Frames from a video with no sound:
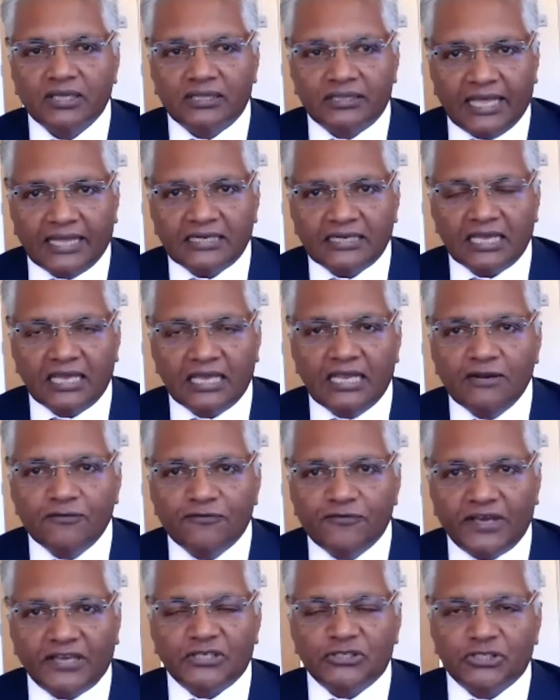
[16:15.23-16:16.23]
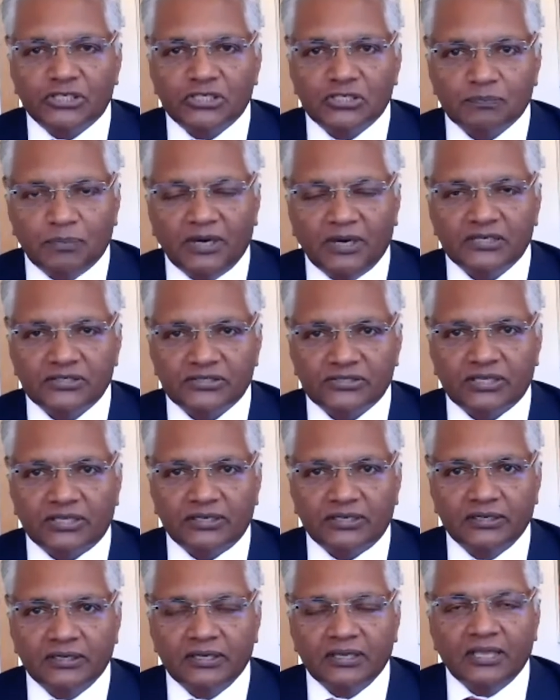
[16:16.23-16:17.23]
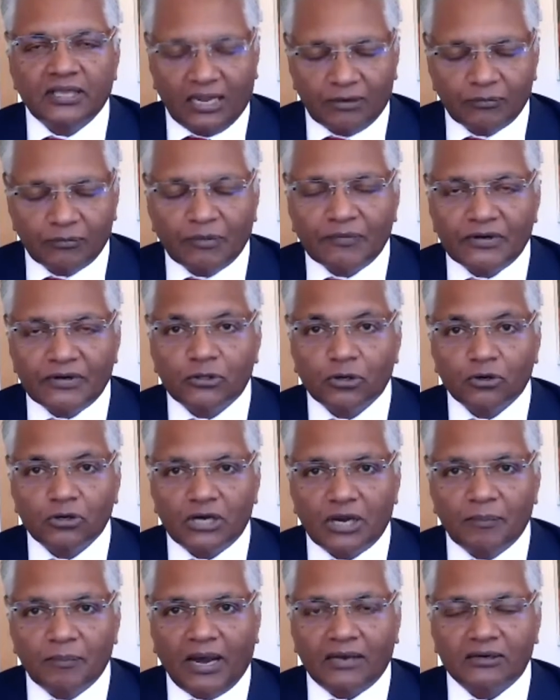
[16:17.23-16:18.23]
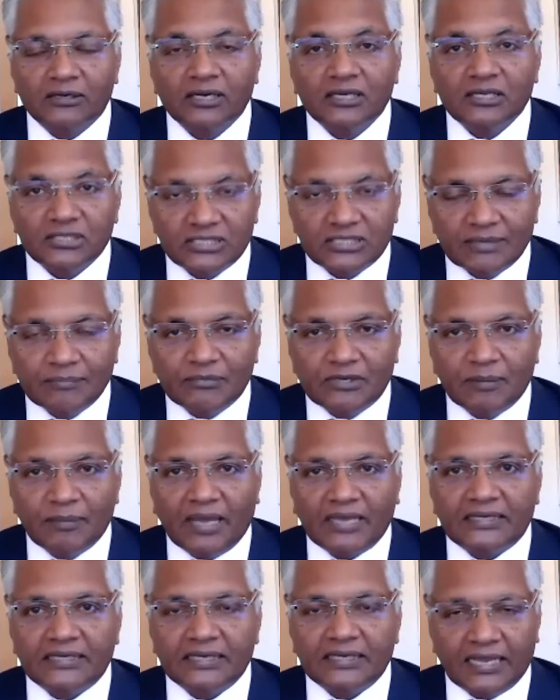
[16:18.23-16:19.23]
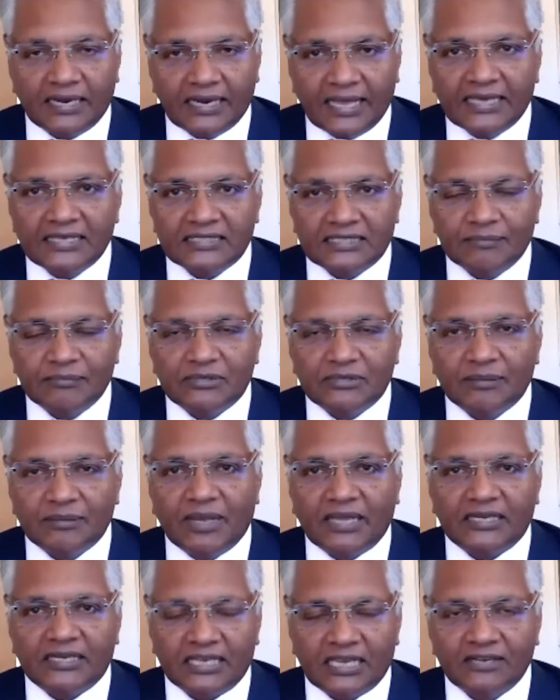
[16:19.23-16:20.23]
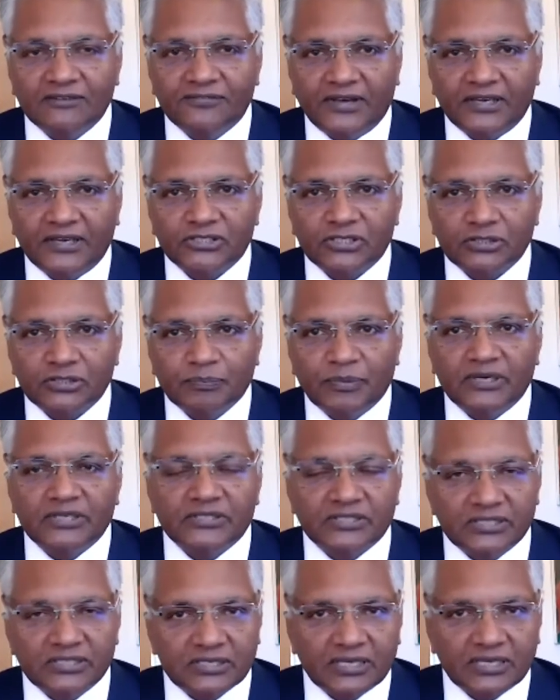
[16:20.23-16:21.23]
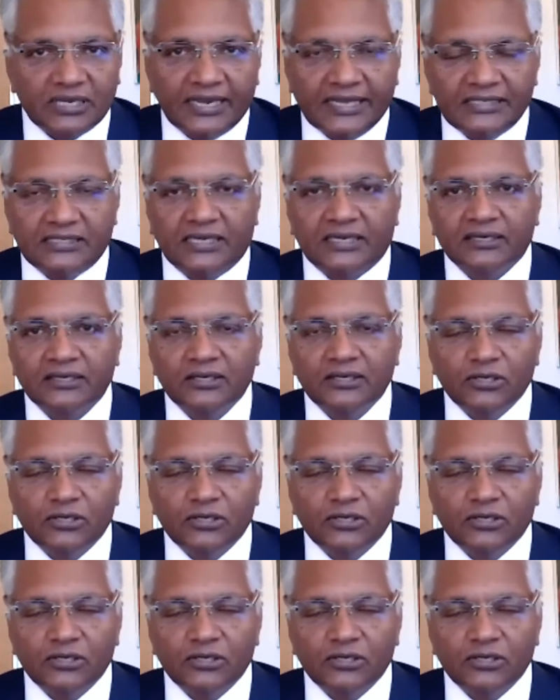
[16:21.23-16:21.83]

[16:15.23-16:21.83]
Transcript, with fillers: That infectious person and we will talk about symptomatic and asymptomatic infectious persons later.